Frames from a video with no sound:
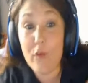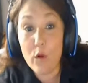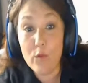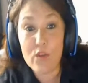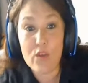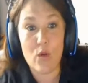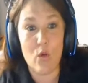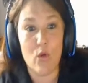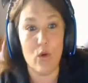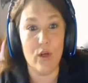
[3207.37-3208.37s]
foam
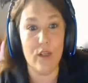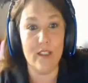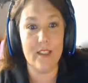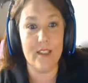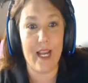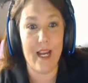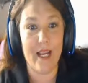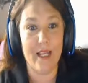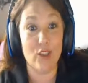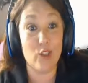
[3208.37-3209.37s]
swords
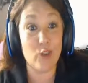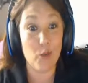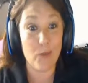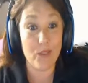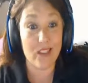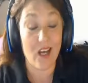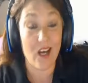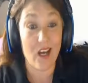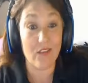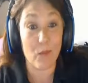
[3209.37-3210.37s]
and stupid
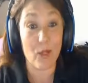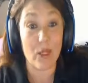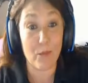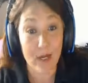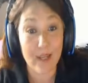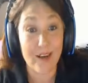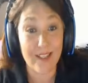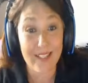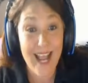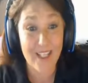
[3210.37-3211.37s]
stuff that we can break our
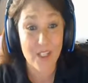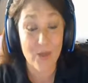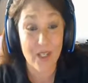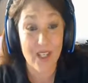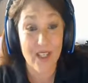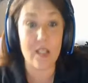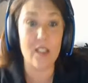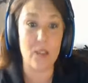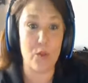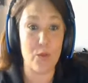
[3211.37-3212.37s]
necks with
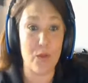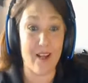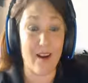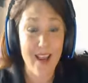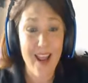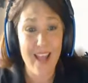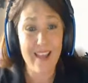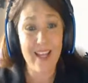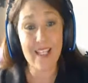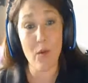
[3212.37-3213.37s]
is supposed to be there.
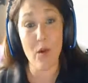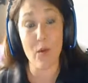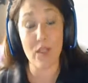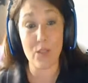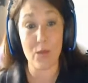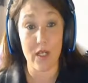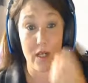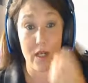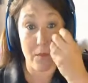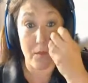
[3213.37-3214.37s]
And that's how I want to split
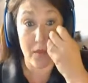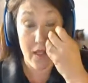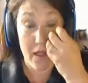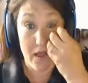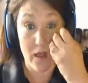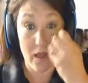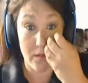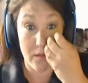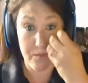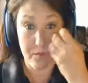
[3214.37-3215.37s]
it up.
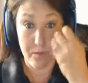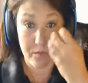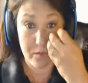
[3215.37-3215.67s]
Um,